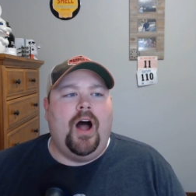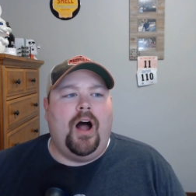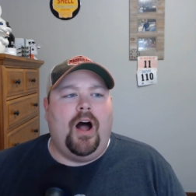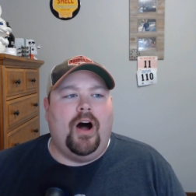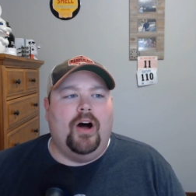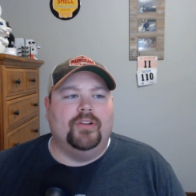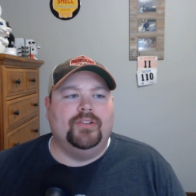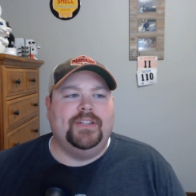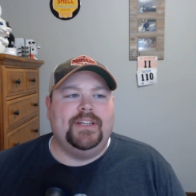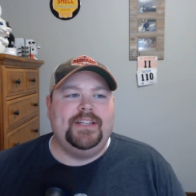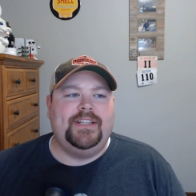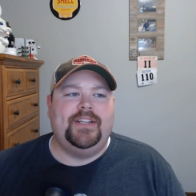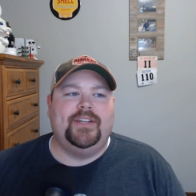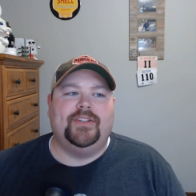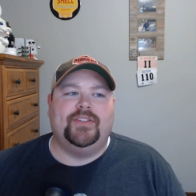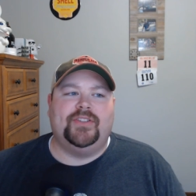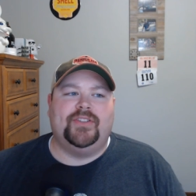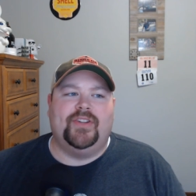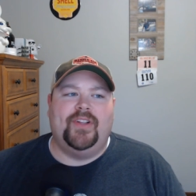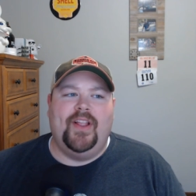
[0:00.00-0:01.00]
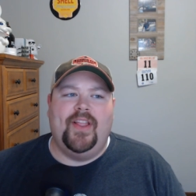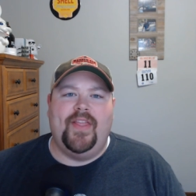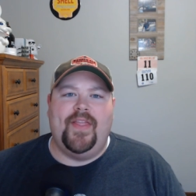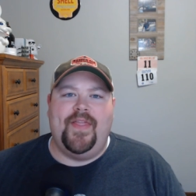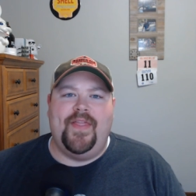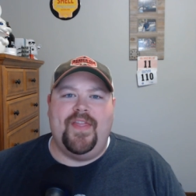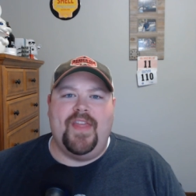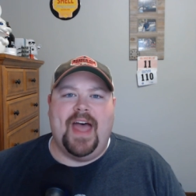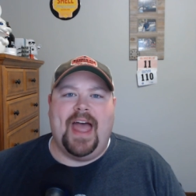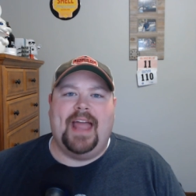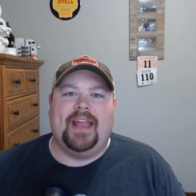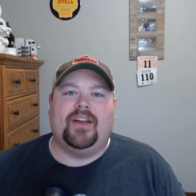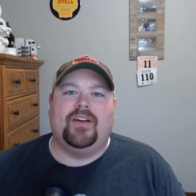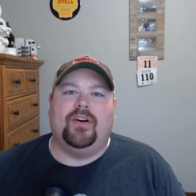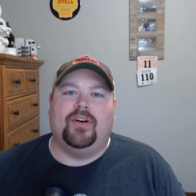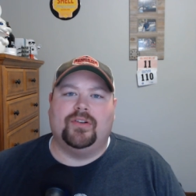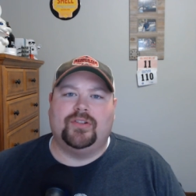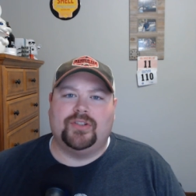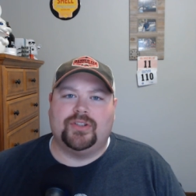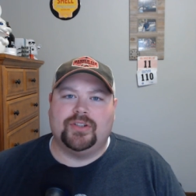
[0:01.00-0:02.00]
Only till that
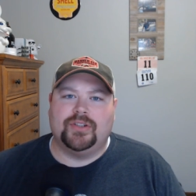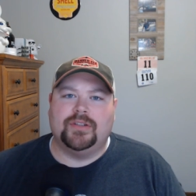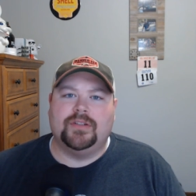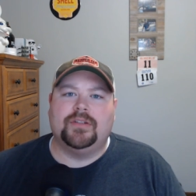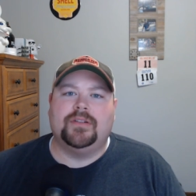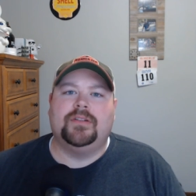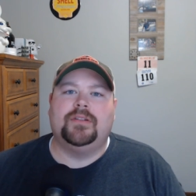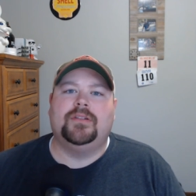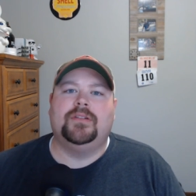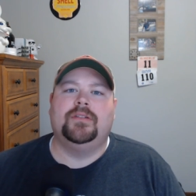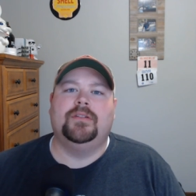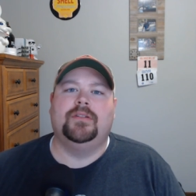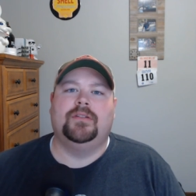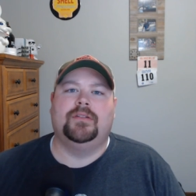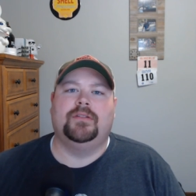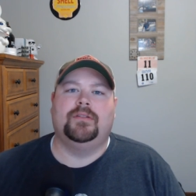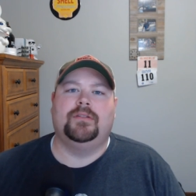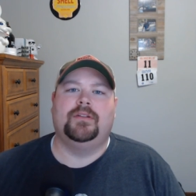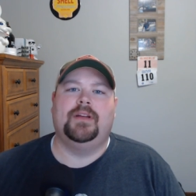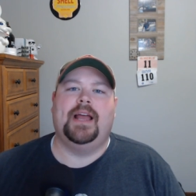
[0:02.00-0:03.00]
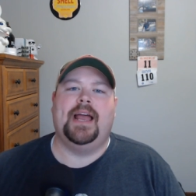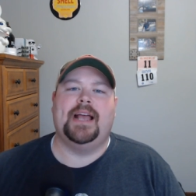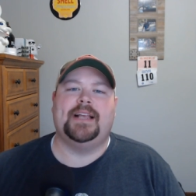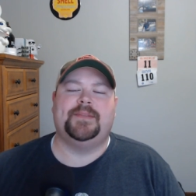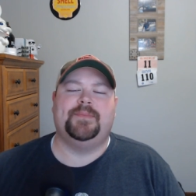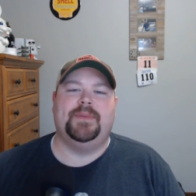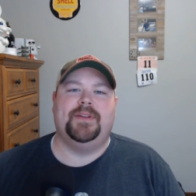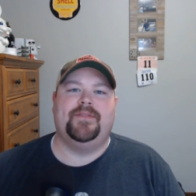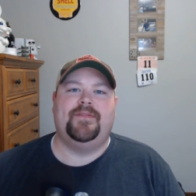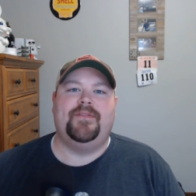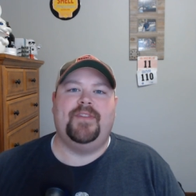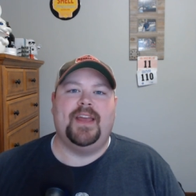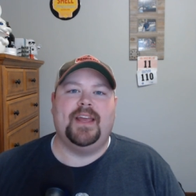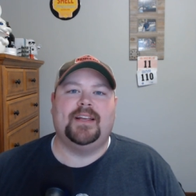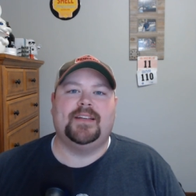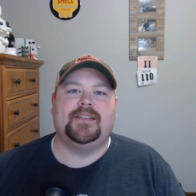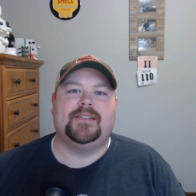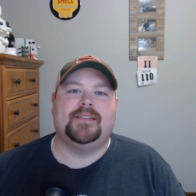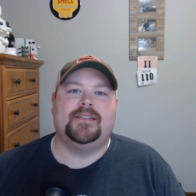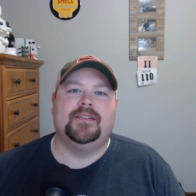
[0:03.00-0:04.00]
culture has been
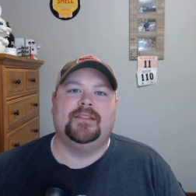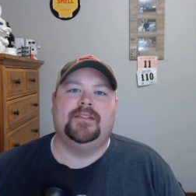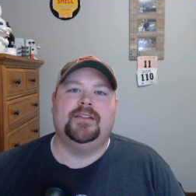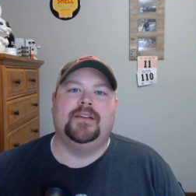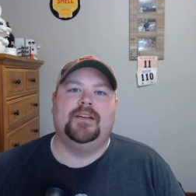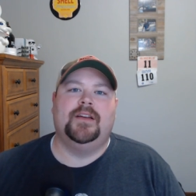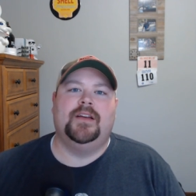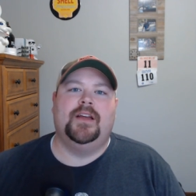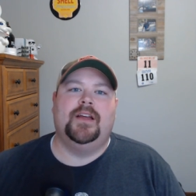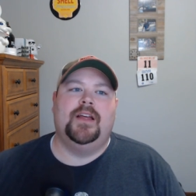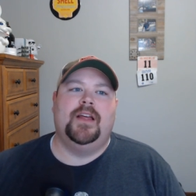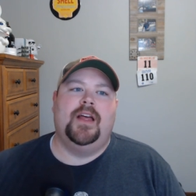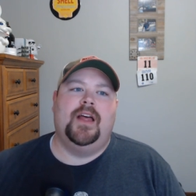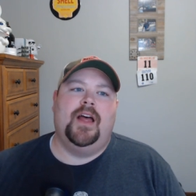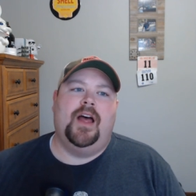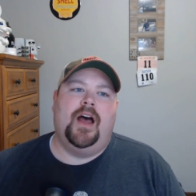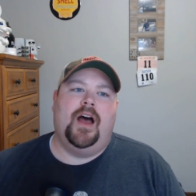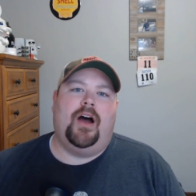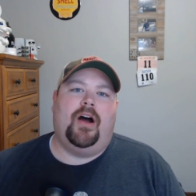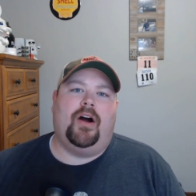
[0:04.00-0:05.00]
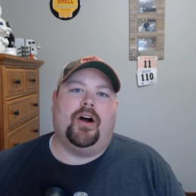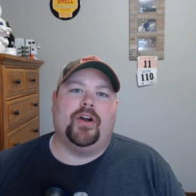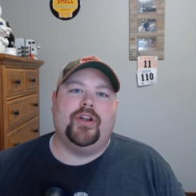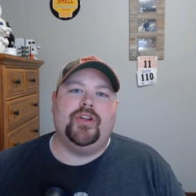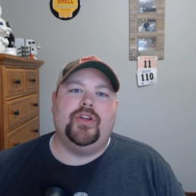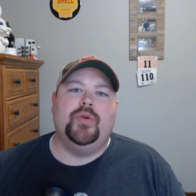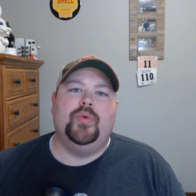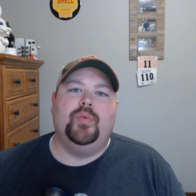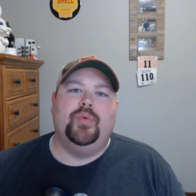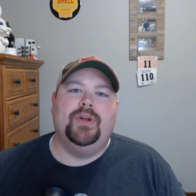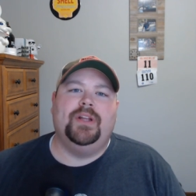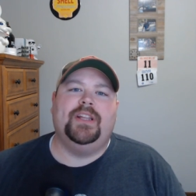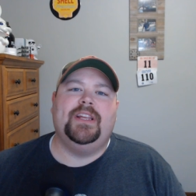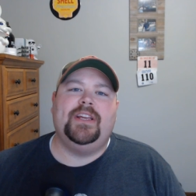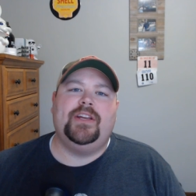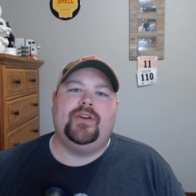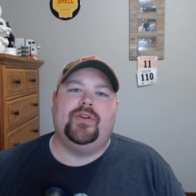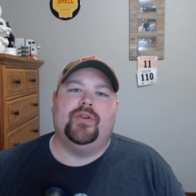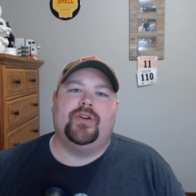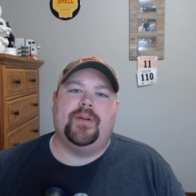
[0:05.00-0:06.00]
fixed are you
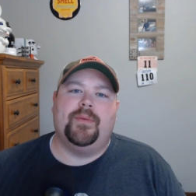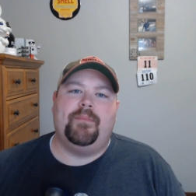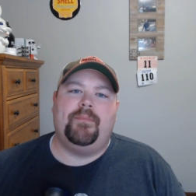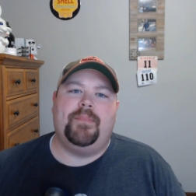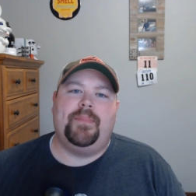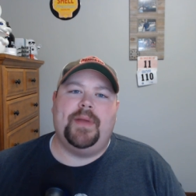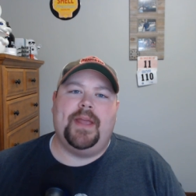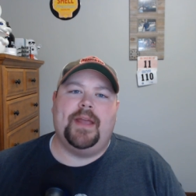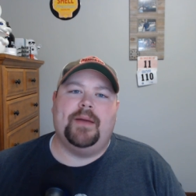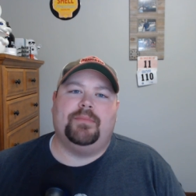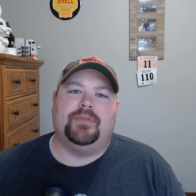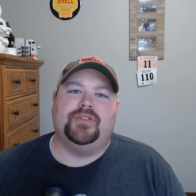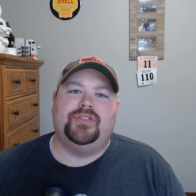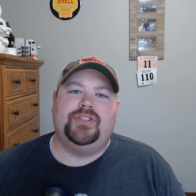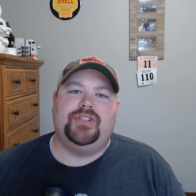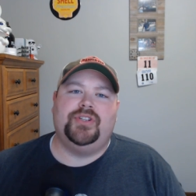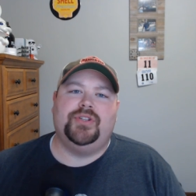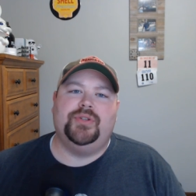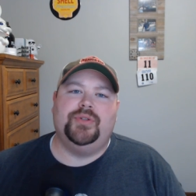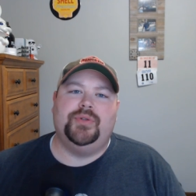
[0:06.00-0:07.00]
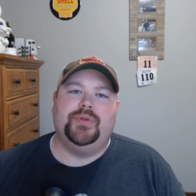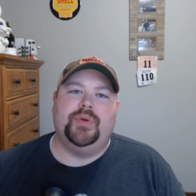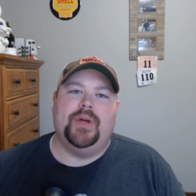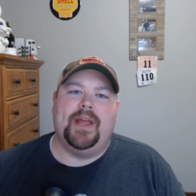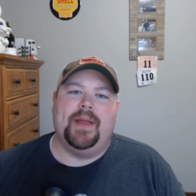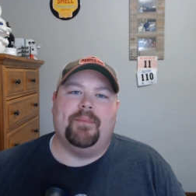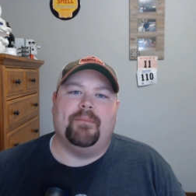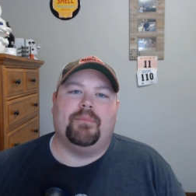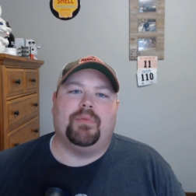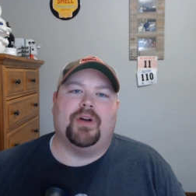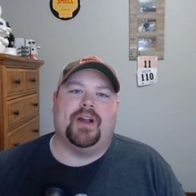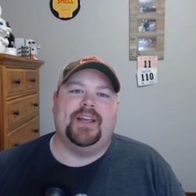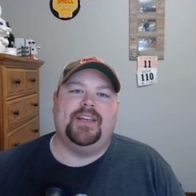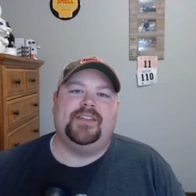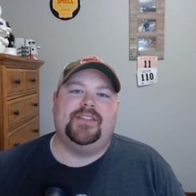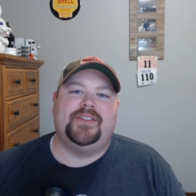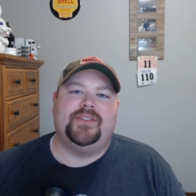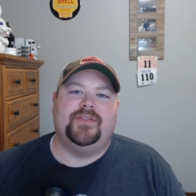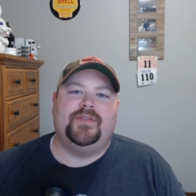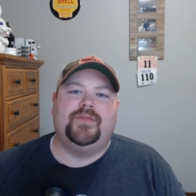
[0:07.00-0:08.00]
really going to be able to
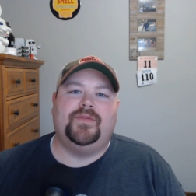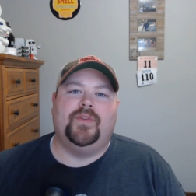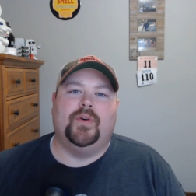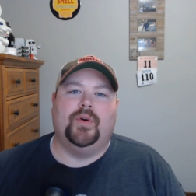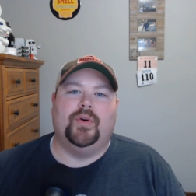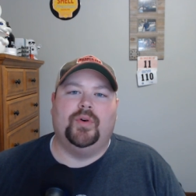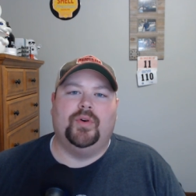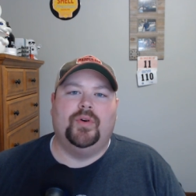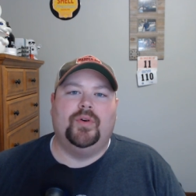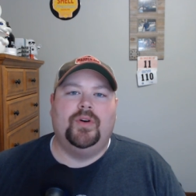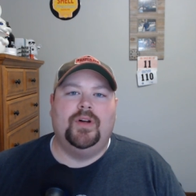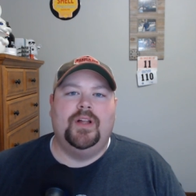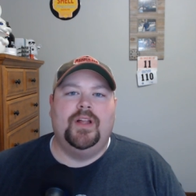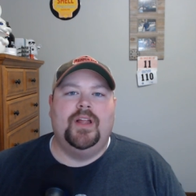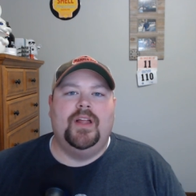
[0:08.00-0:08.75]
embrace the full